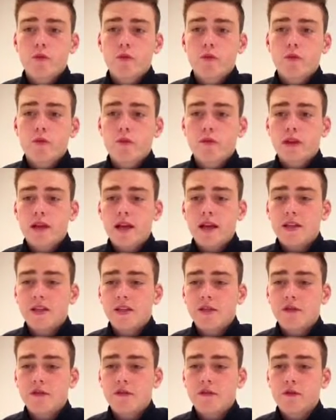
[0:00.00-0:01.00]
the ball with the
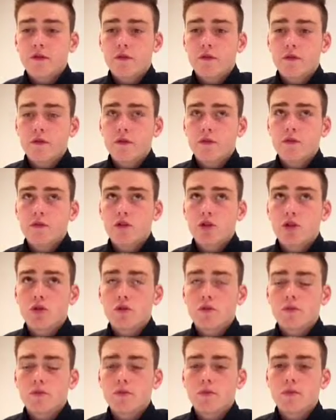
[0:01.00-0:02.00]
laces of your
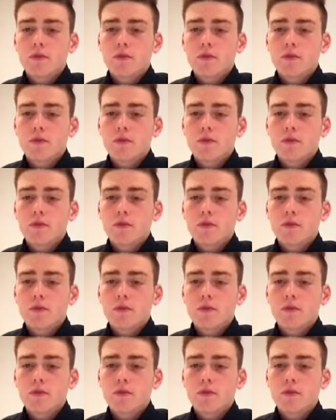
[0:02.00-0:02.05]
shoe.